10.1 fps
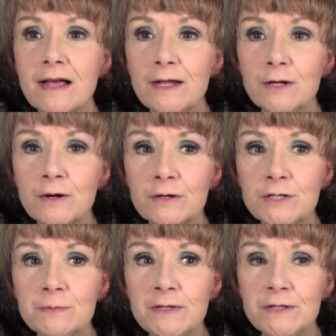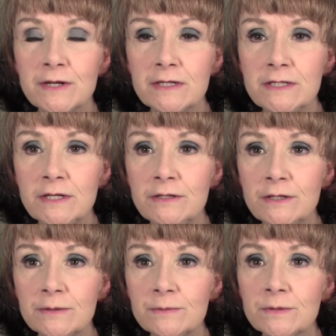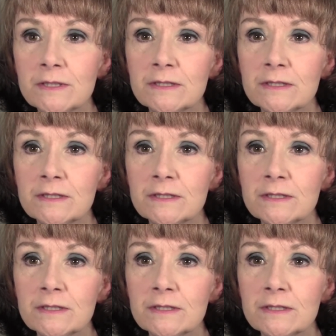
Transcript: encouraged me to continue